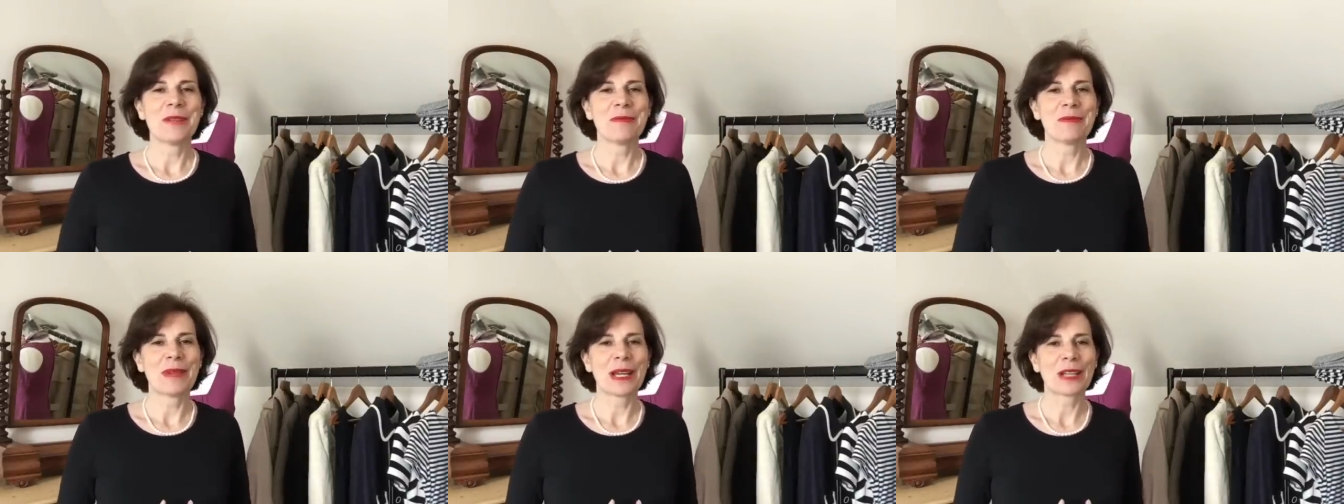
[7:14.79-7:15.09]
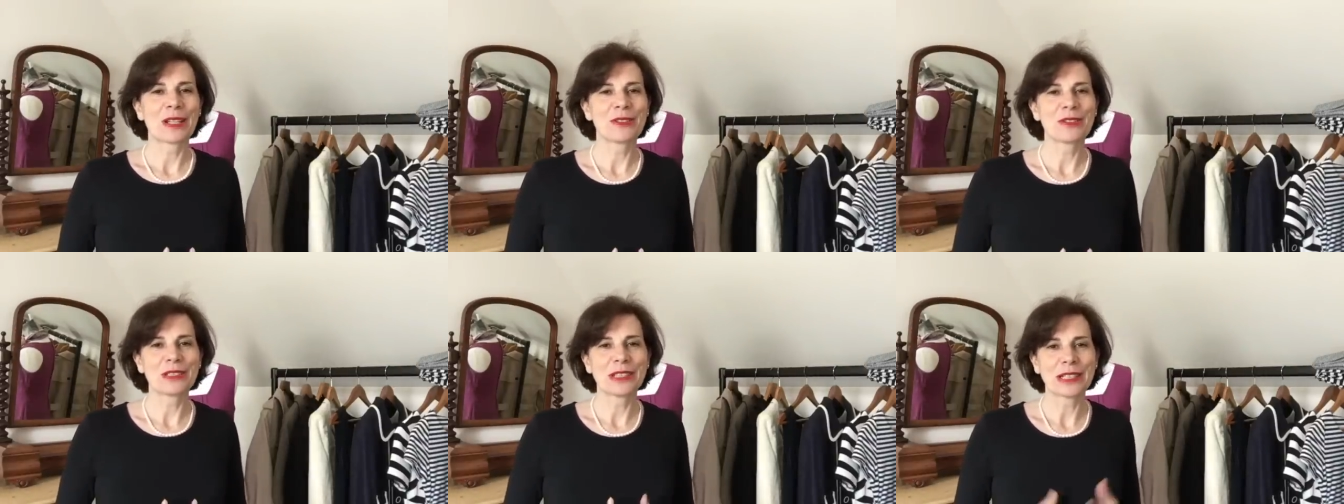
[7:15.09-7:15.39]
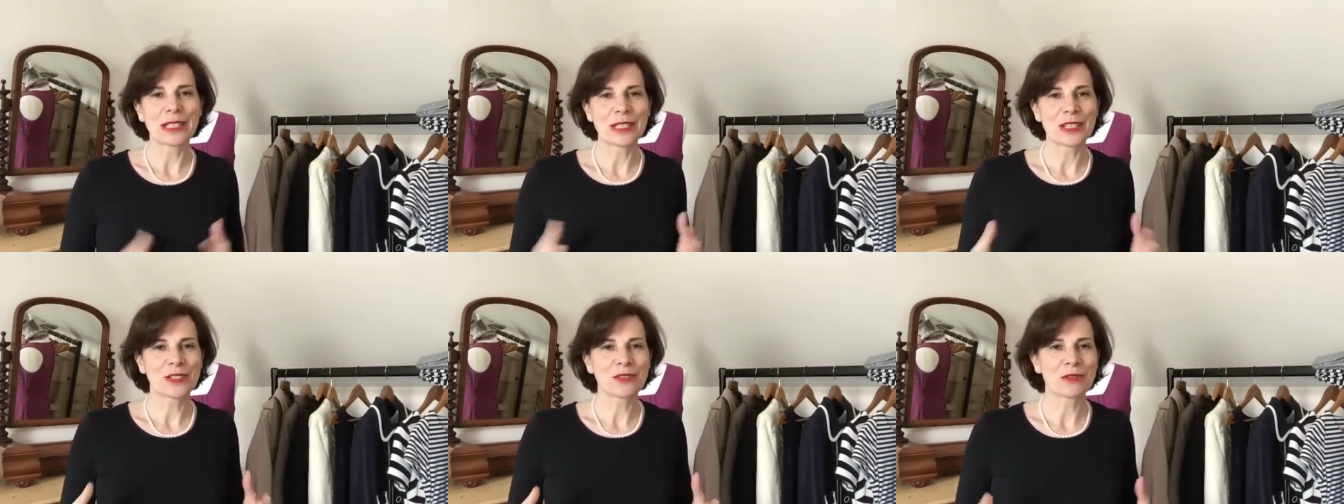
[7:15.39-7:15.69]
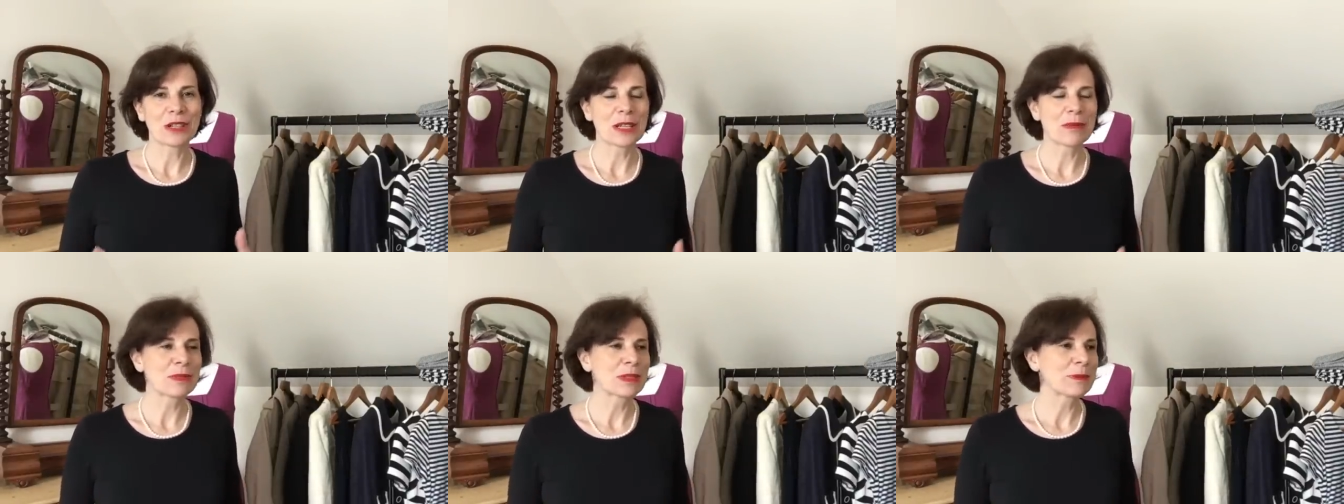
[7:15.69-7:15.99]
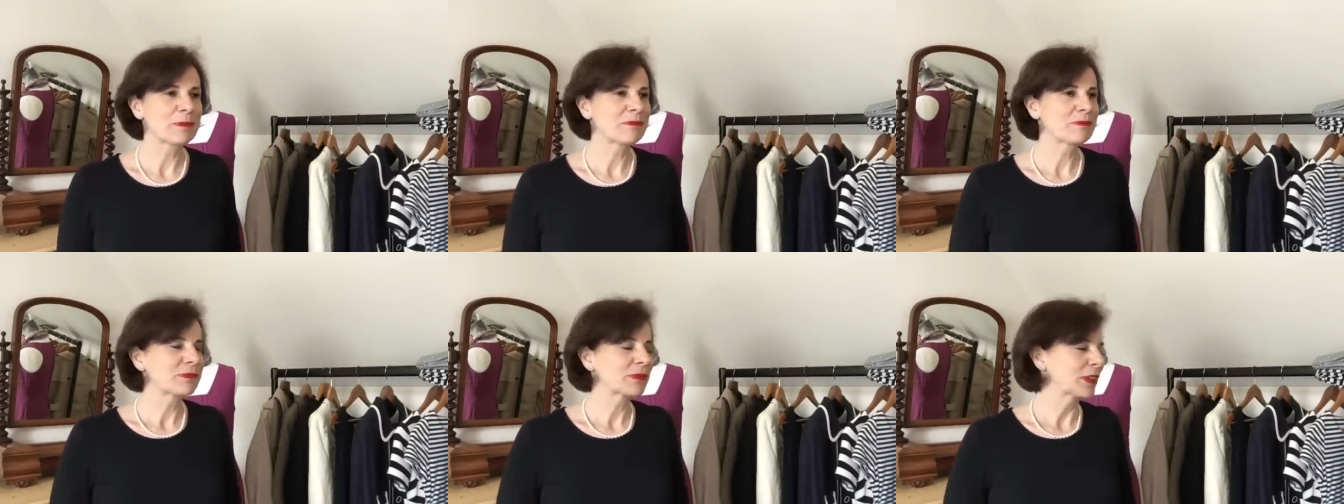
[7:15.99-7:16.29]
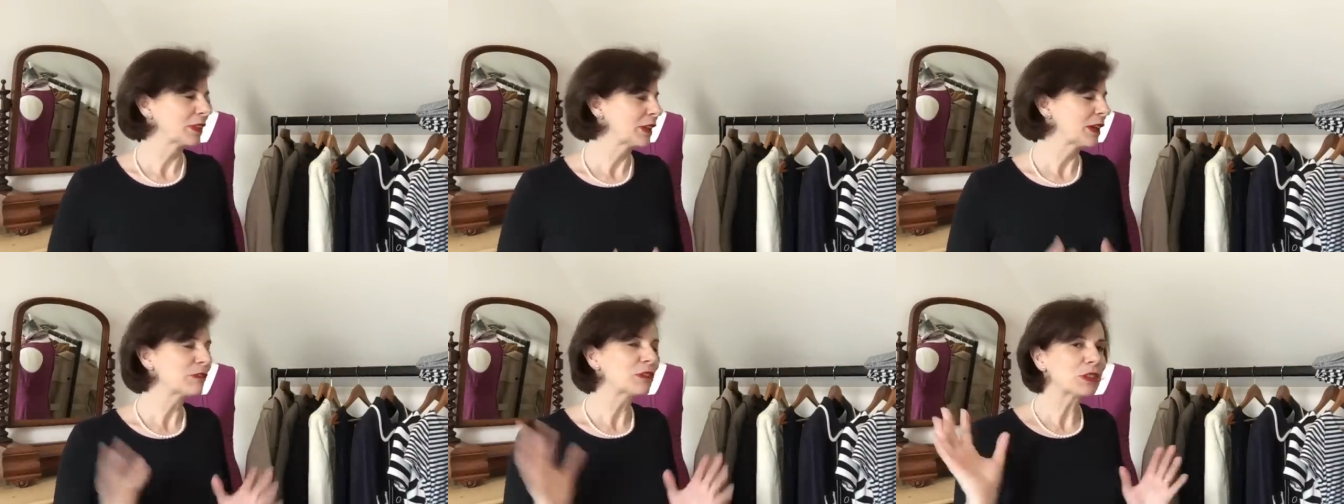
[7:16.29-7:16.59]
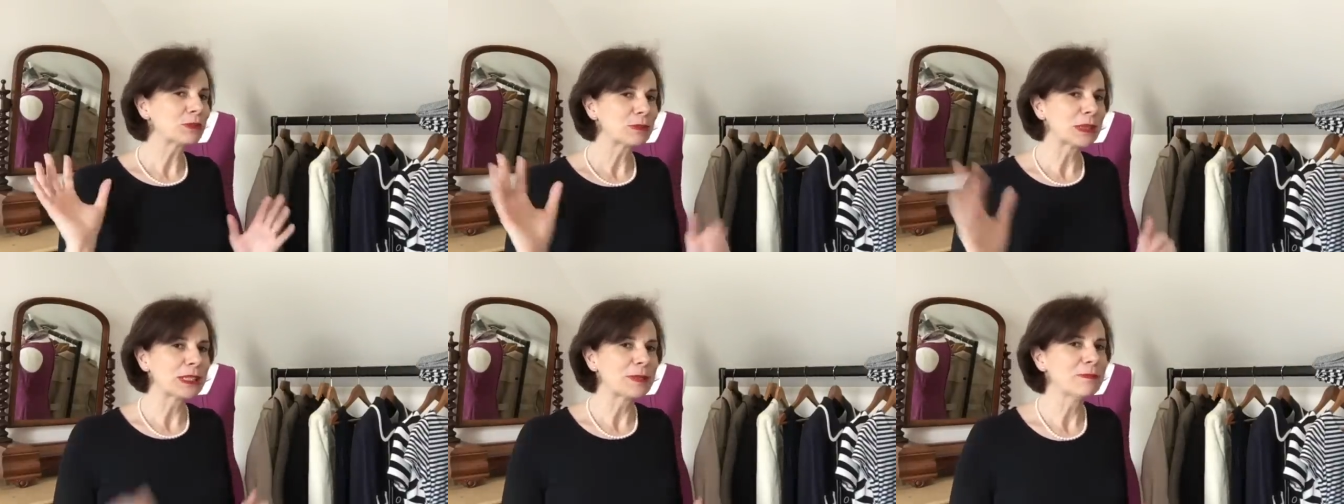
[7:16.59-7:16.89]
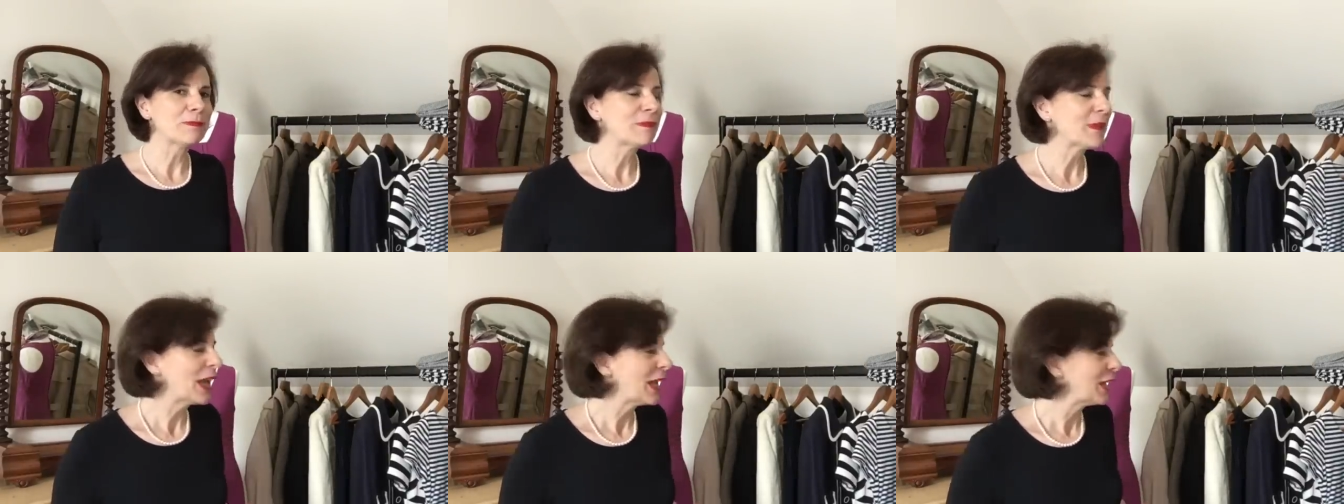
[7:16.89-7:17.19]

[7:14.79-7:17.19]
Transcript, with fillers: my clothes that are stripes. I've got many.